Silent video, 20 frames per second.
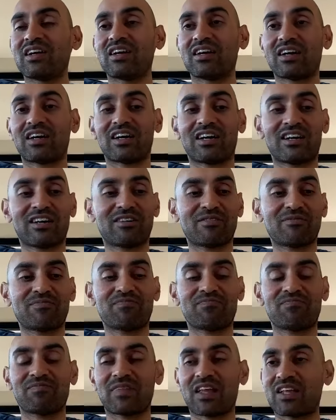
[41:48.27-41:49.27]

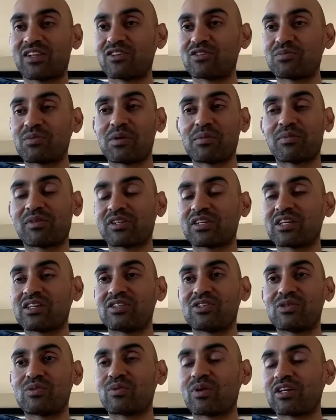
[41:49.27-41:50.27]
Um, and those people can
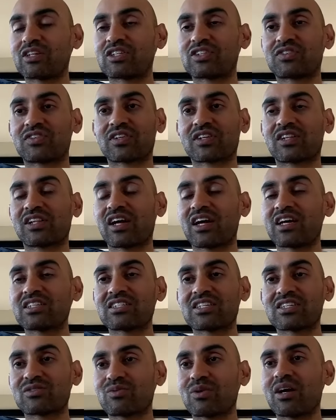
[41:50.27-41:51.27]
do wonders for
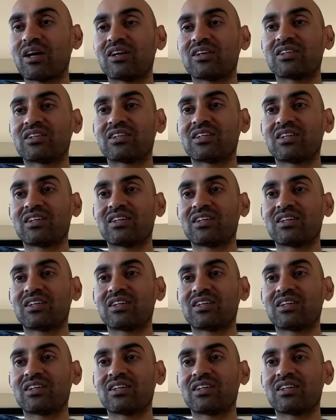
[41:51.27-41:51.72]
clients as well.